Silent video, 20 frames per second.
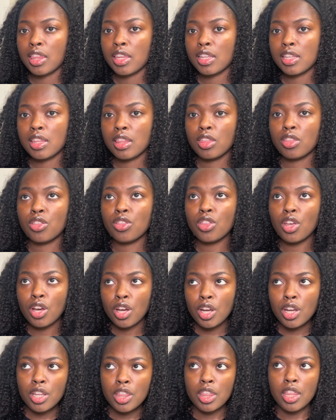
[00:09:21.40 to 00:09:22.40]
The
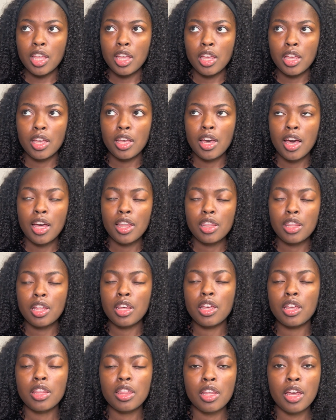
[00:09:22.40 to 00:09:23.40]
third thing I
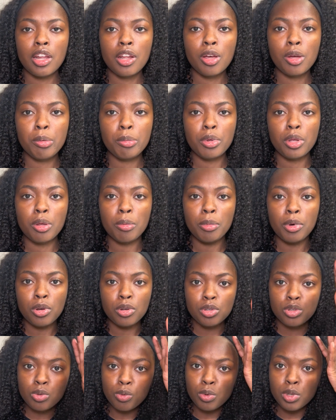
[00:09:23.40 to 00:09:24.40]
think that helped me the
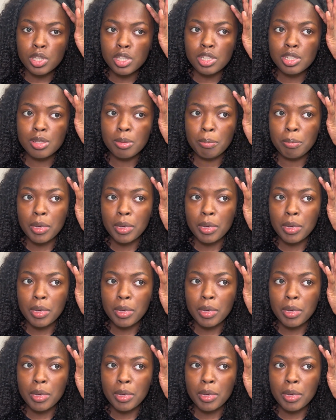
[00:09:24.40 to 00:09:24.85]
most was